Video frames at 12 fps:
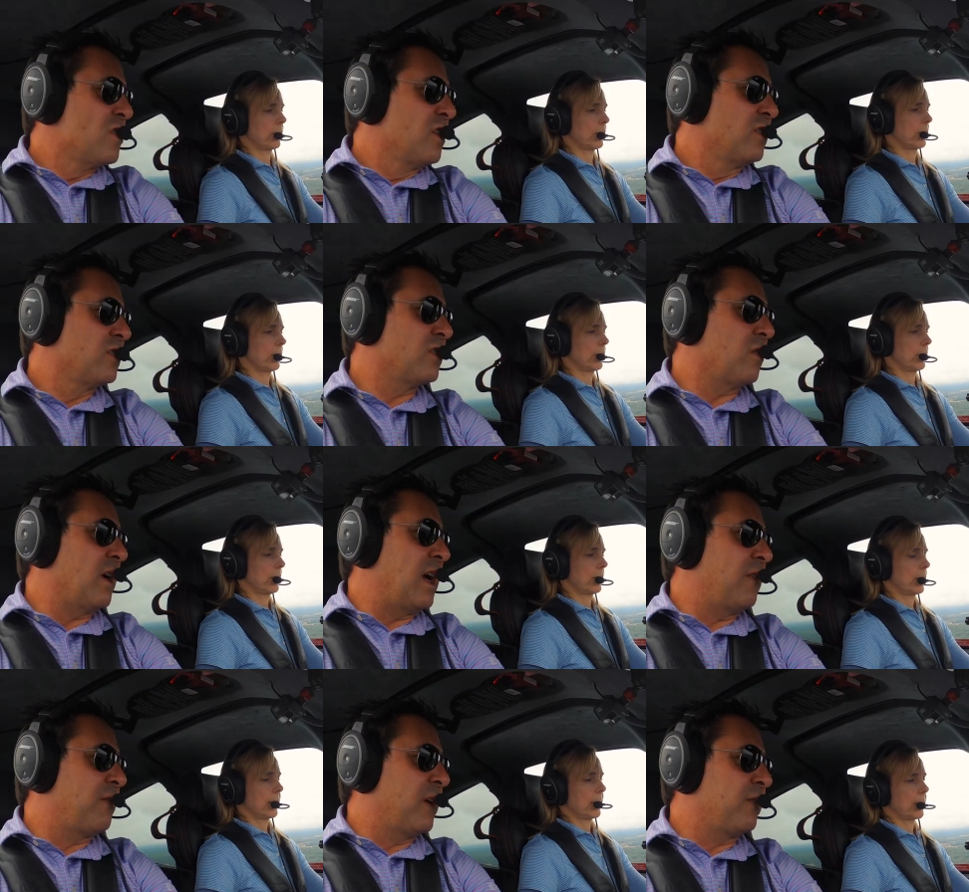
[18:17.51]
Speaker 1: So
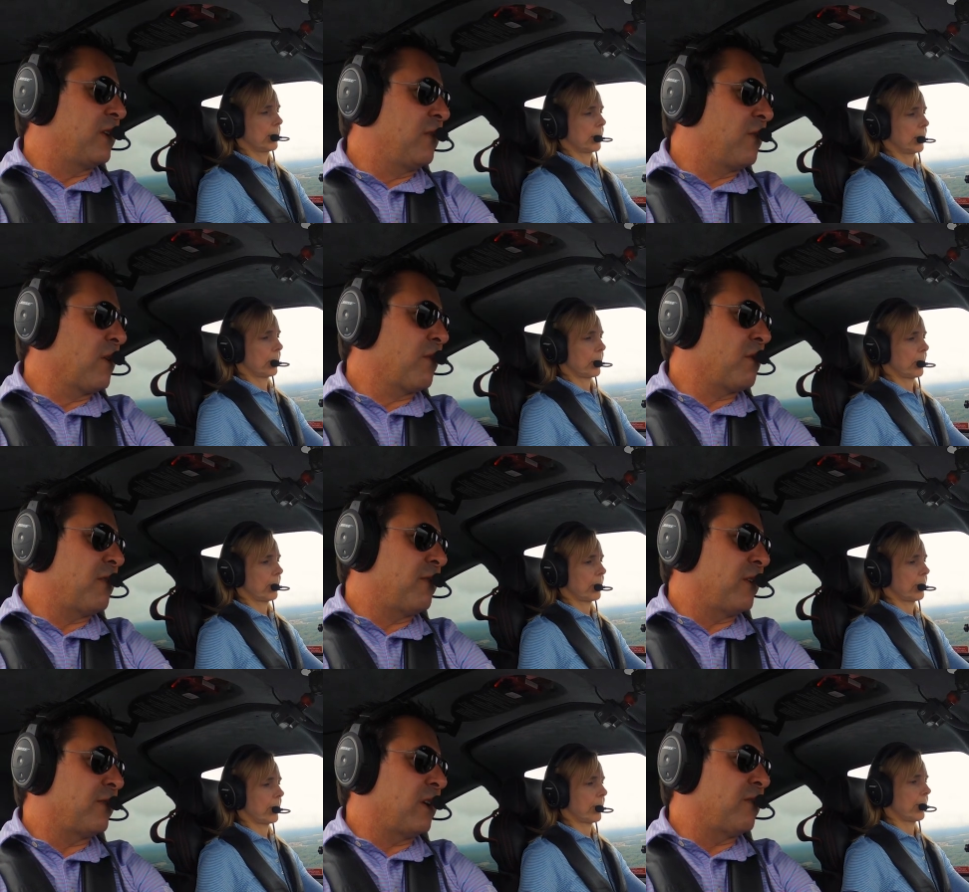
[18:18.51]
850 for
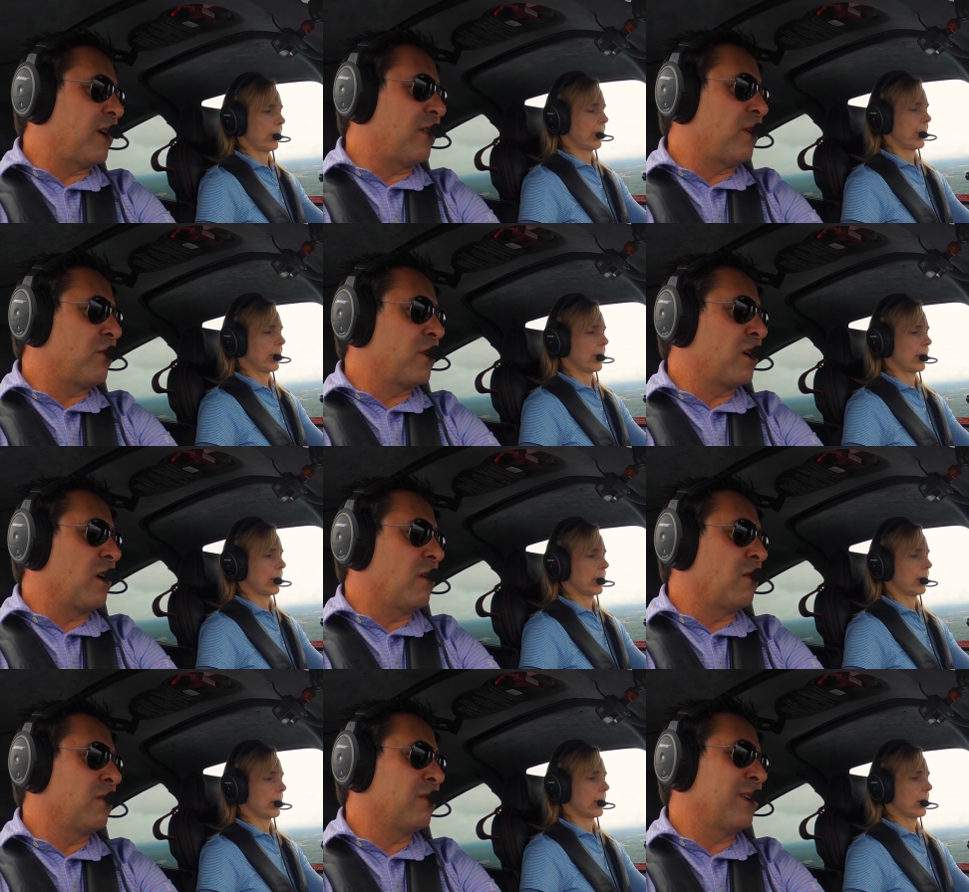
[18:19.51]
350, 500 to go,
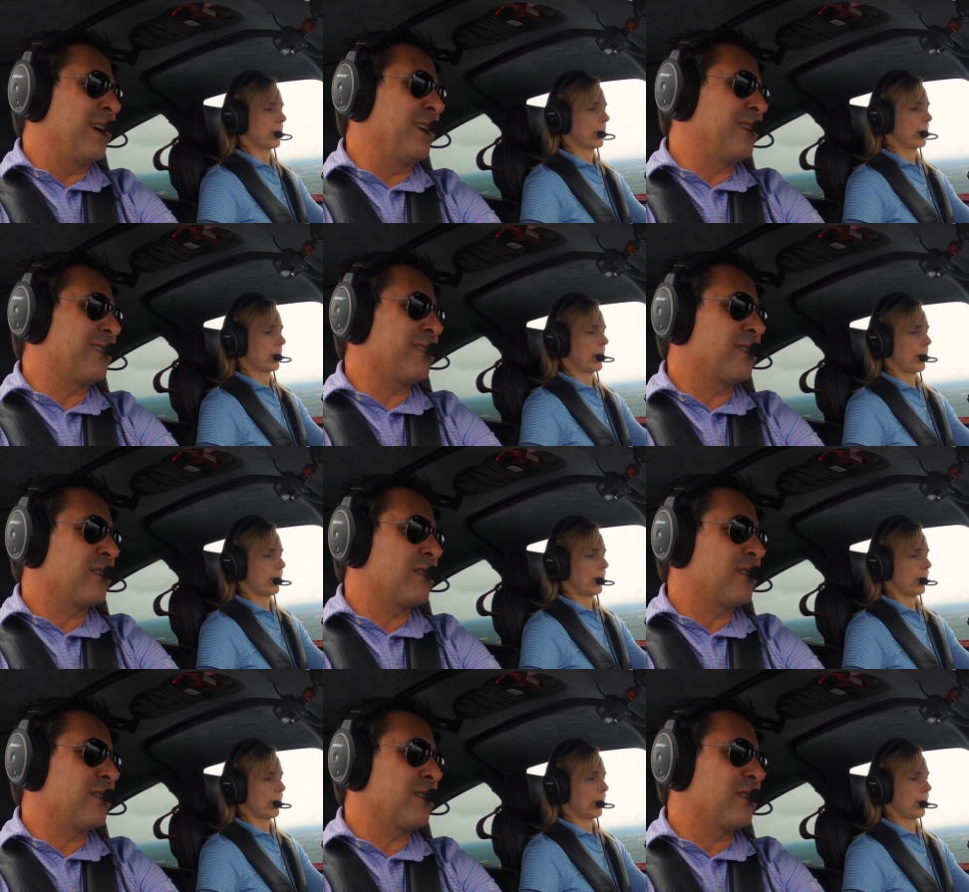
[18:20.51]
right? Yeah.